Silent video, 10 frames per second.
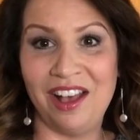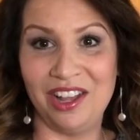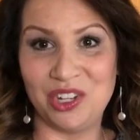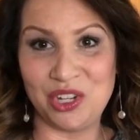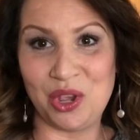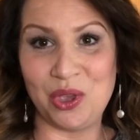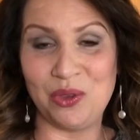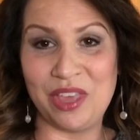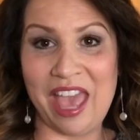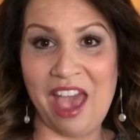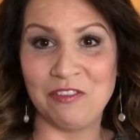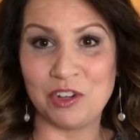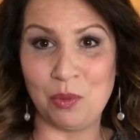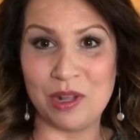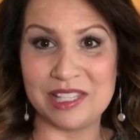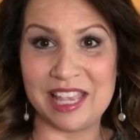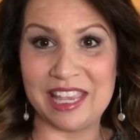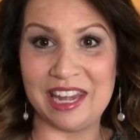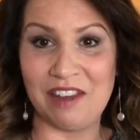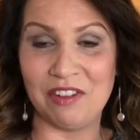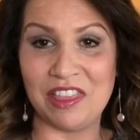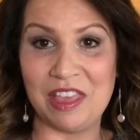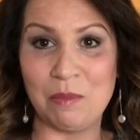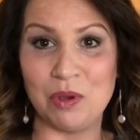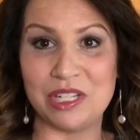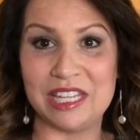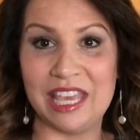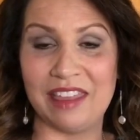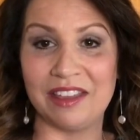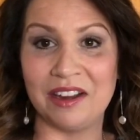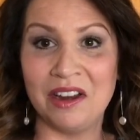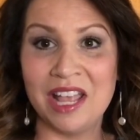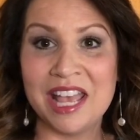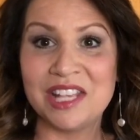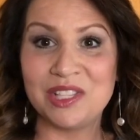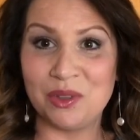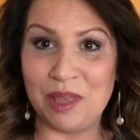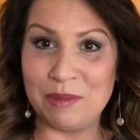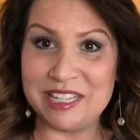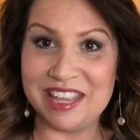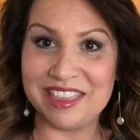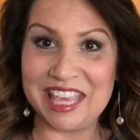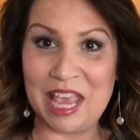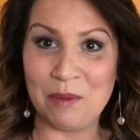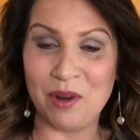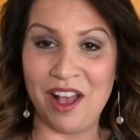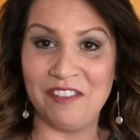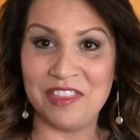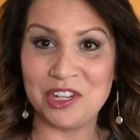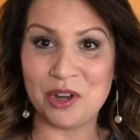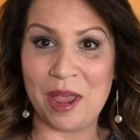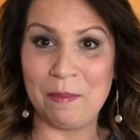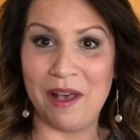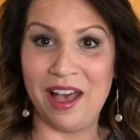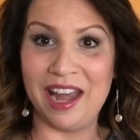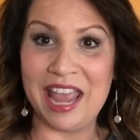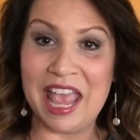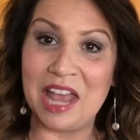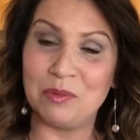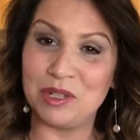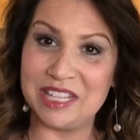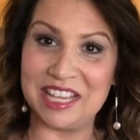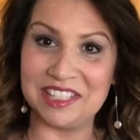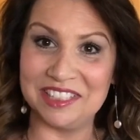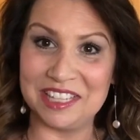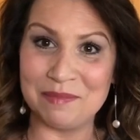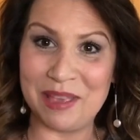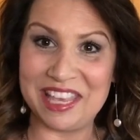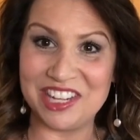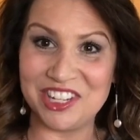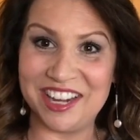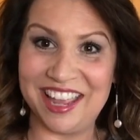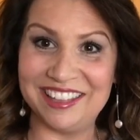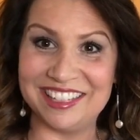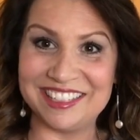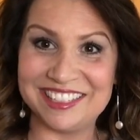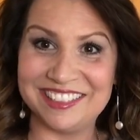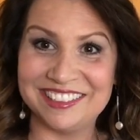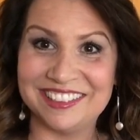I'll show you the after once I get everything put together. So let me take the camera off the tripod and we'll take a look at my kitchen island.